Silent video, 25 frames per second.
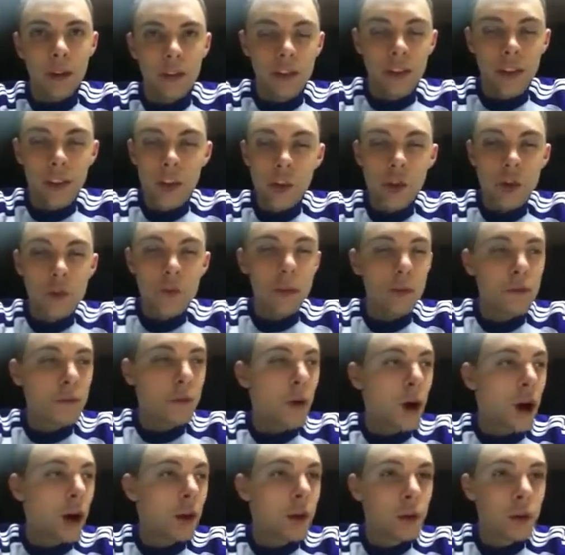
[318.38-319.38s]
This is
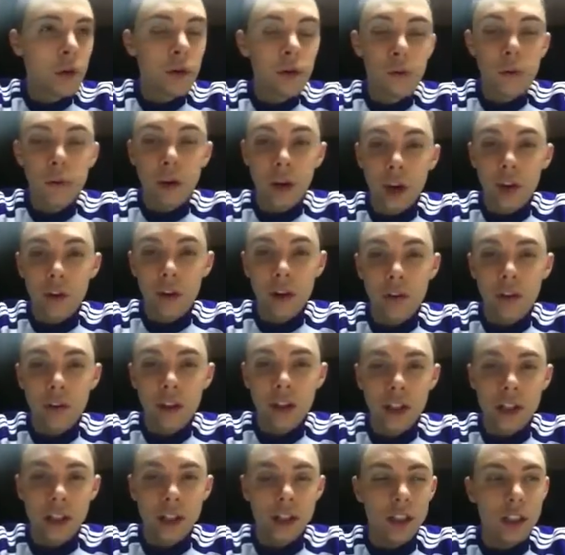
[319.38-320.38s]
before I knew the book of
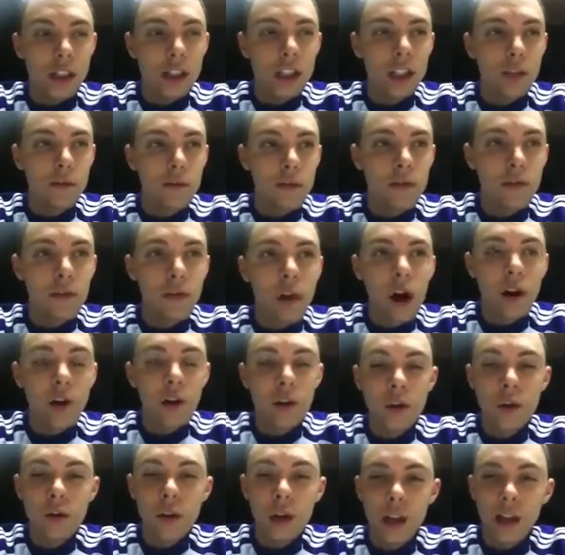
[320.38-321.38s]
Revelations. This is before I
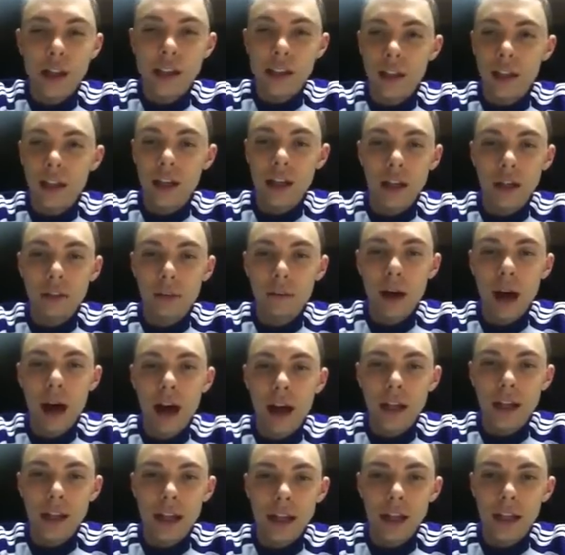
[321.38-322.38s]
knew that he's going to come
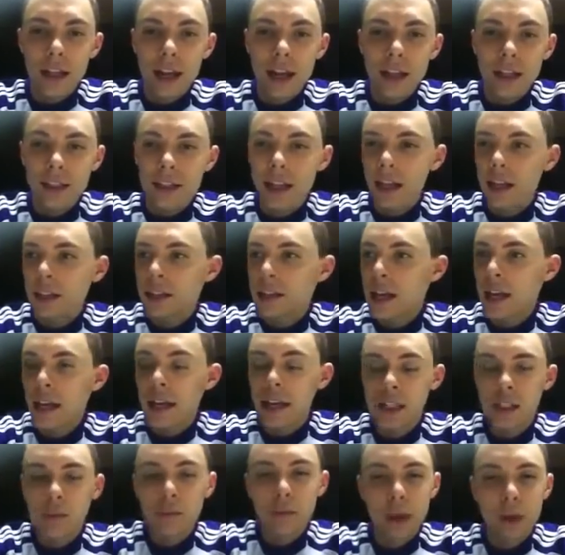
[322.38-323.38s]
back and
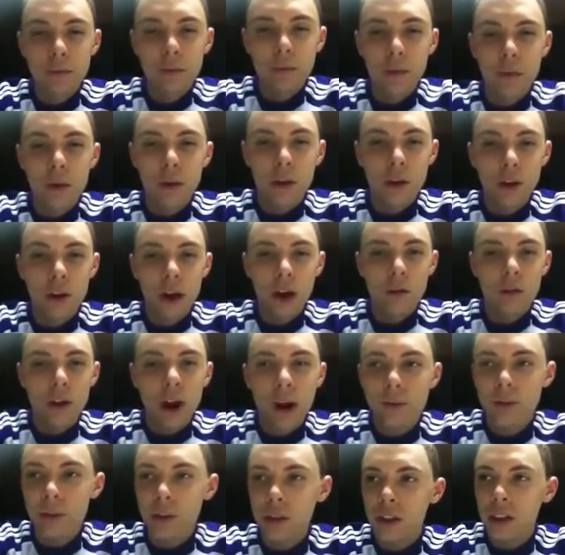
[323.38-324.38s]
take his people and
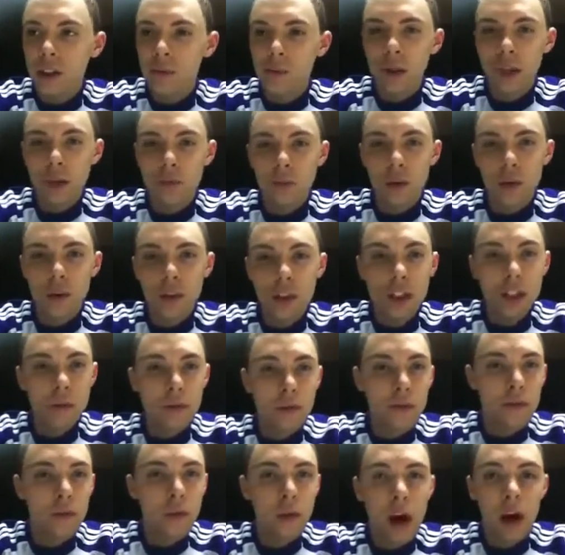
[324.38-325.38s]
rapture his people. This is
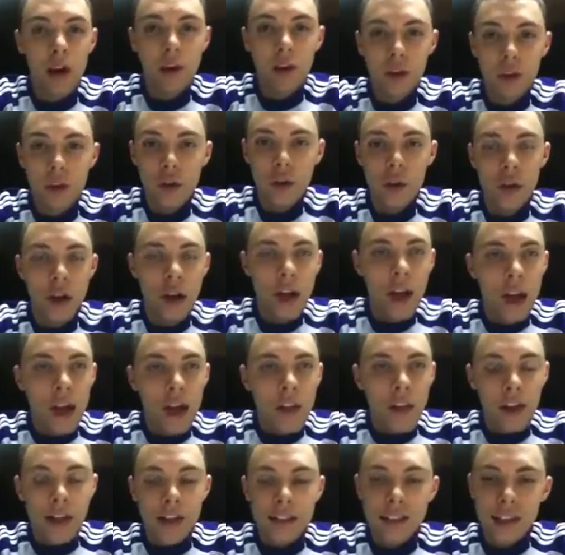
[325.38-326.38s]
before I knew
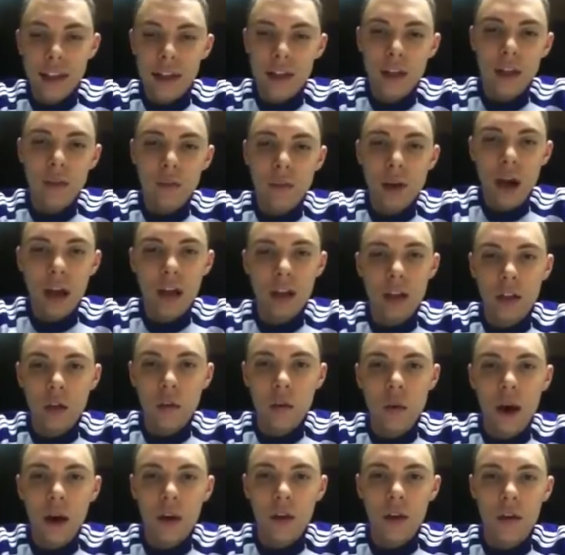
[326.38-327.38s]
that he's going to come back on the
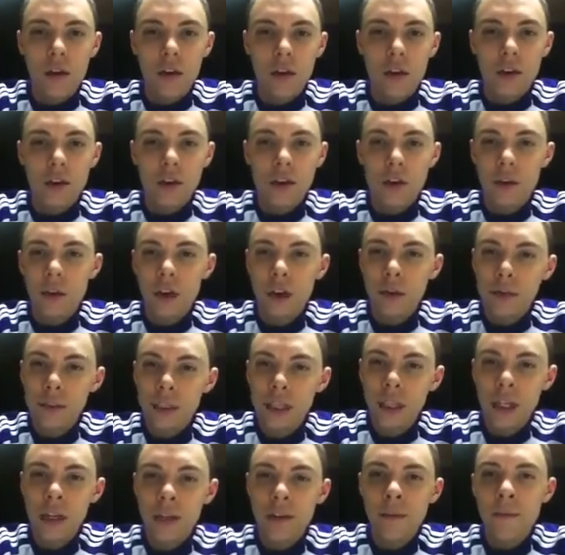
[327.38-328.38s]
white horse. You know what I'm
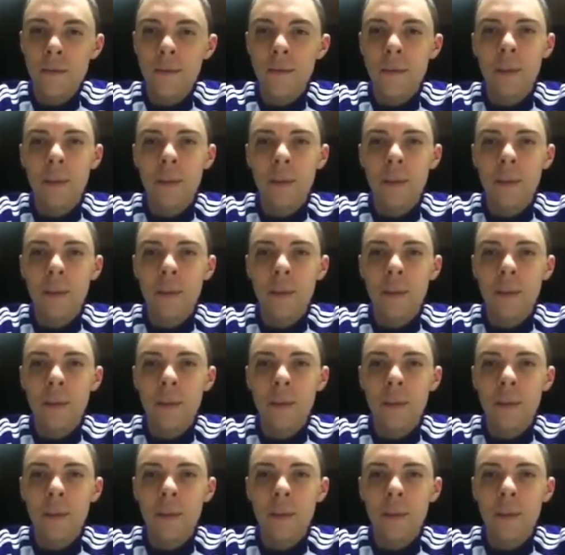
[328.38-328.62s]
saying?